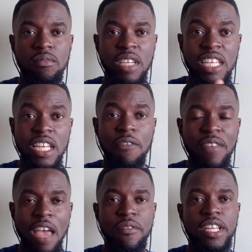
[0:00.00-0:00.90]
enough
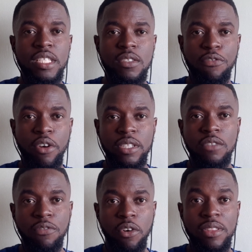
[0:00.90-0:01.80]
evidence
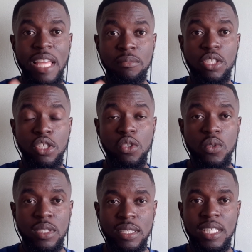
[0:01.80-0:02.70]
for them to
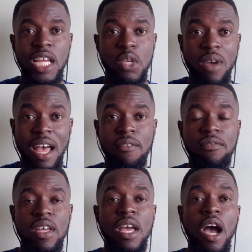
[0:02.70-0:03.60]
use to say that you have
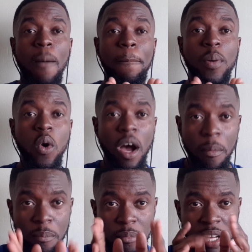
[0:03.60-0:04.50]

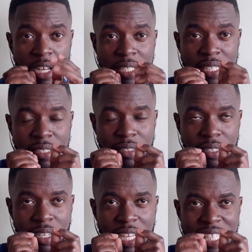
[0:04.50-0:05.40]
an
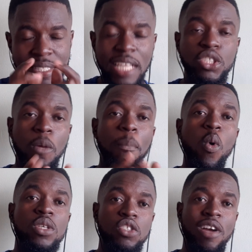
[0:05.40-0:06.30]
essential
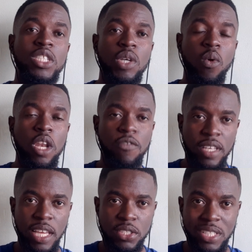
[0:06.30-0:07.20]
postgraduate
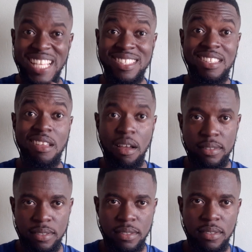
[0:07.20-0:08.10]
qualification, it's
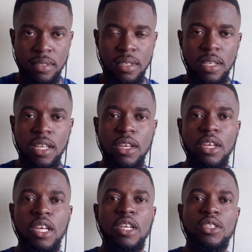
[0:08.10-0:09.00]
not.
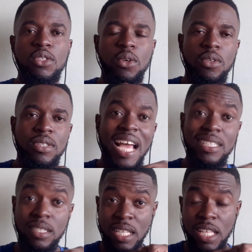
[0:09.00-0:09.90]
So
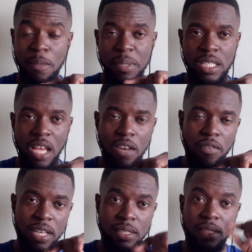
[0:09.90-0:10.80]
that's another piece of
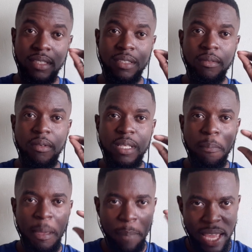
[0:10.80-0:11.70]
advice.
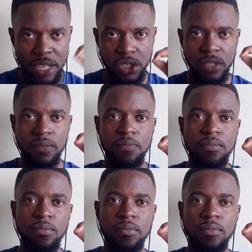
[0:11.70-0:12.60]
Be patient.
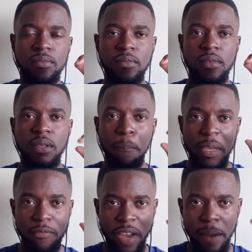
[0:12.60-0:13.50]

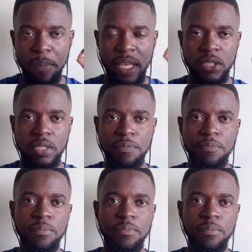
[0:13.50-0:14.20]
Be very patient.